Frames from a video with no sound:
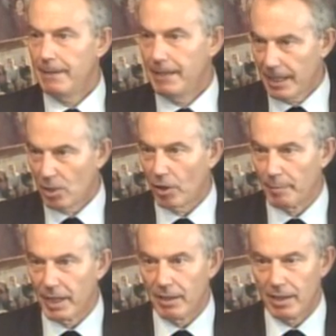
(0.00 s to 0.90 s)
the
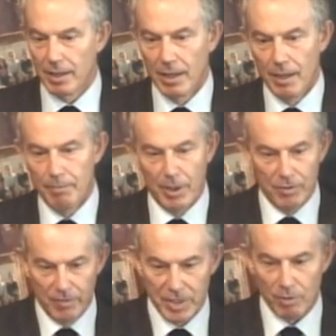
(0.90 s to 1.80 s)
economy, both
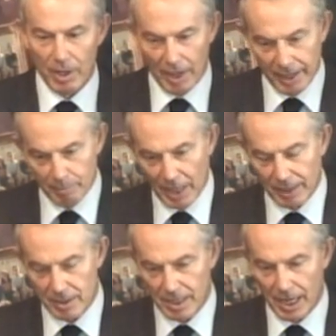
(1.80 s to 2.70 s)
of Israel and of
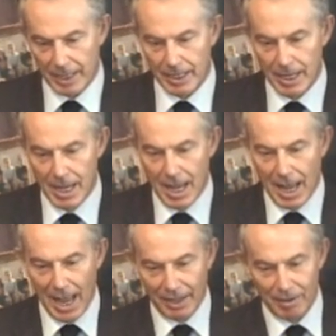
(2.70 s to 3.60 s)
Palestine.
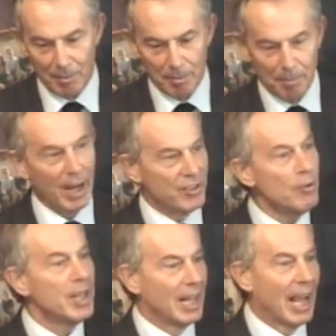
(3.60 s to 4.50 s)
And by
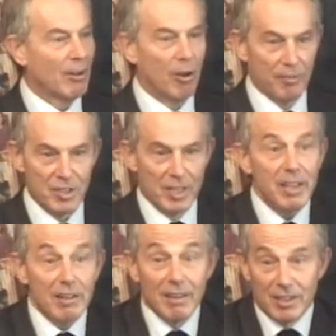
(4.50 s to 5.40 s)
doing that,
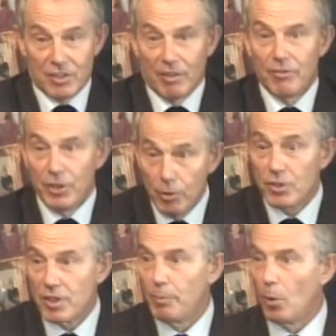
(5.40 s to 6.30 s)
obviously, it's of huge
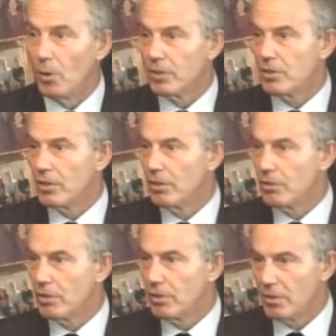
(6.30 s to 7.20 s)
support to
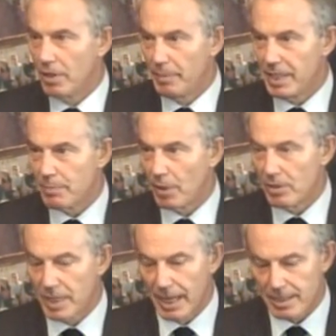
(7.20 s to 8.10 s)
the peace
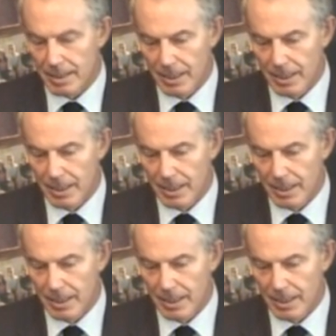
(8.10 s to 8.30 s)
process.